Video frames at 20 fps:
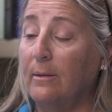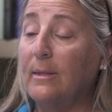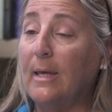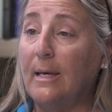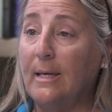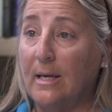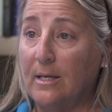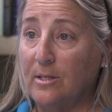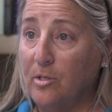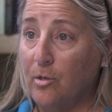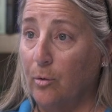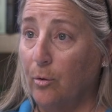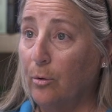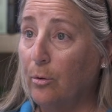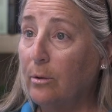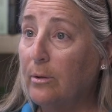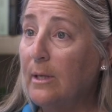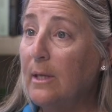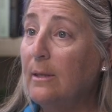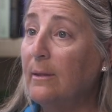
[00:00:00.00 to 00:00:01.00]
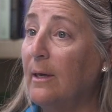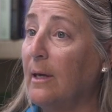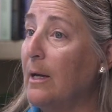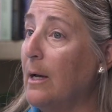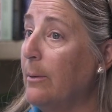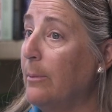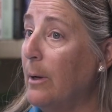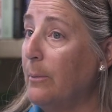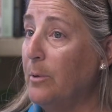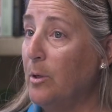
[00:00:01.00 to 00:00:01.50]
nest early. They
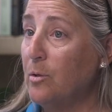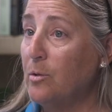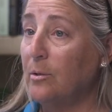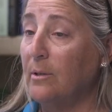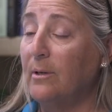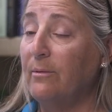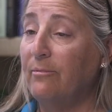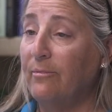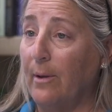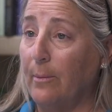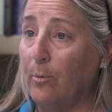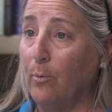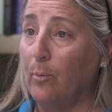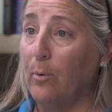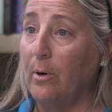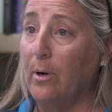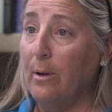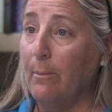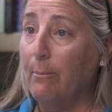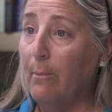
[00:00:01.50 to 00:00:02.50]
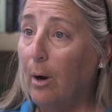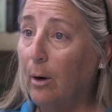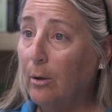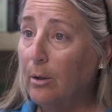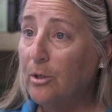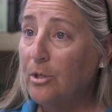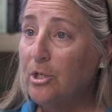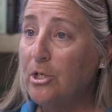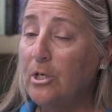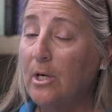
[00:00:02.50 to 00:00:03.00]
come up usually in February and
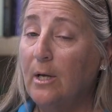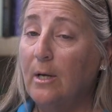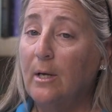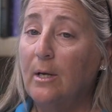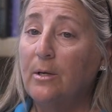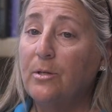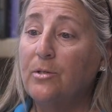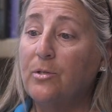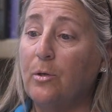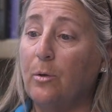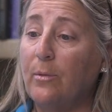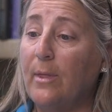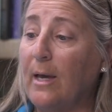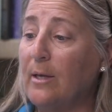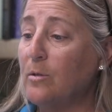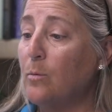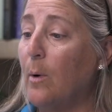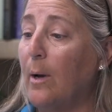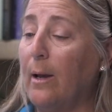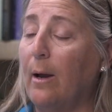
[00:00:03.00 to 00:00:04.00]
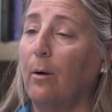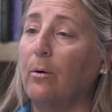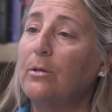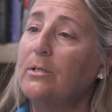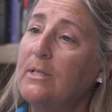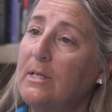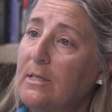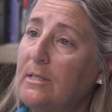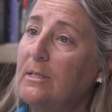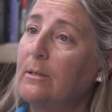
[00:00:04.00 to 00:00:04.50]
March. So that's why our
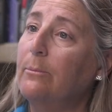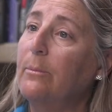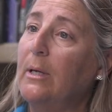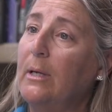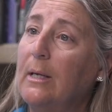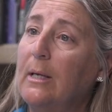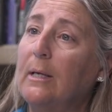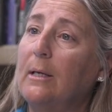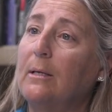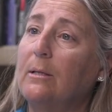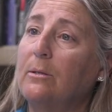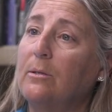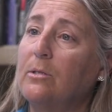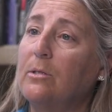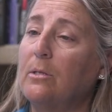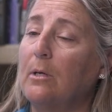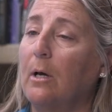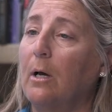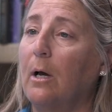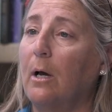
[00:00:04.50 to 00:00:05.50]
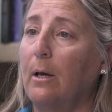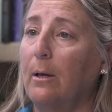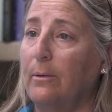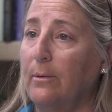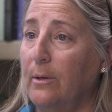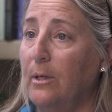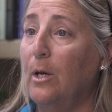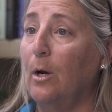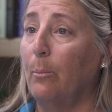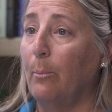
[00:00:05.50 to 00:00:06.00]
season begins,
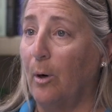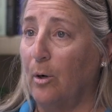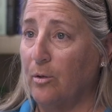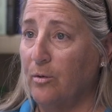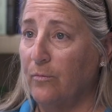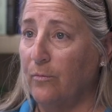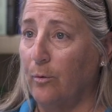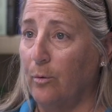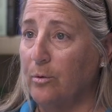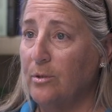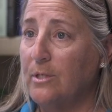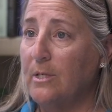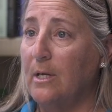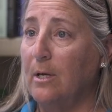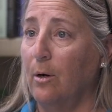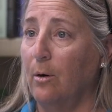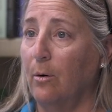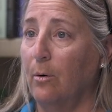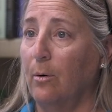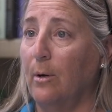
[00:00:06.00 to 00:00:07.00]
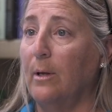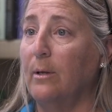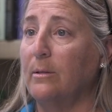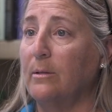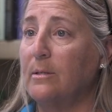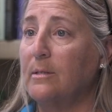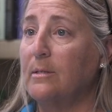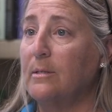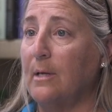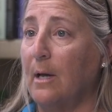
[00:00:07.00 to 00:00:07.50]
March 1st here
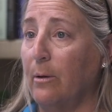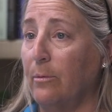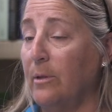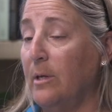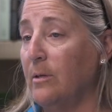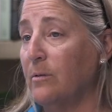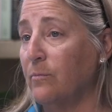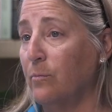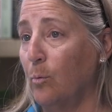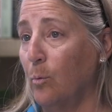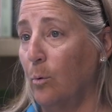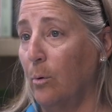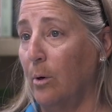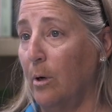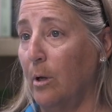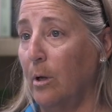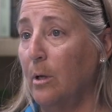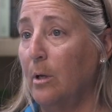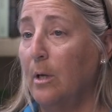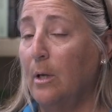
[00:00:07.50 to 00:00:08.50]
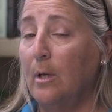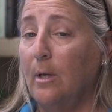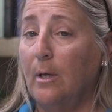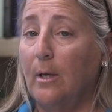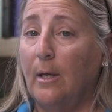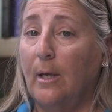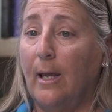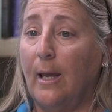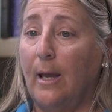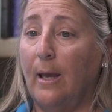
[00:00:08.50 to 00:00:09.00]
in southeast Florida,
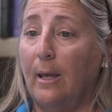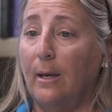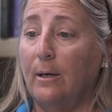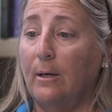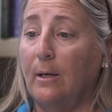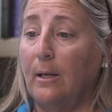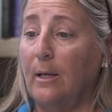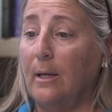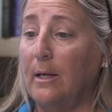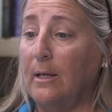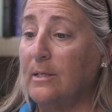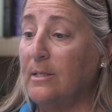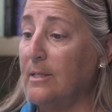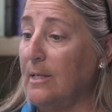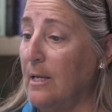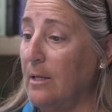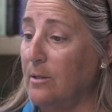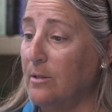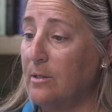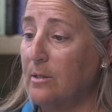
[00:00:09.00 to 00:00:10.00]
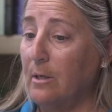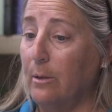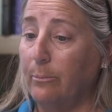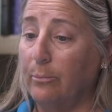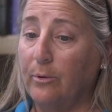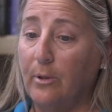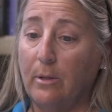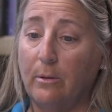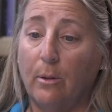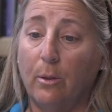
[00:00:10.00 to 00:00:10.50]
and extends
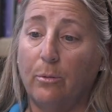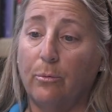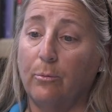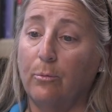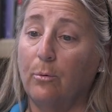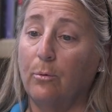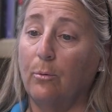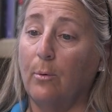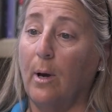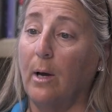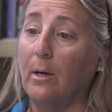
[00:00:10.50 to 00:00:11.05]
completely through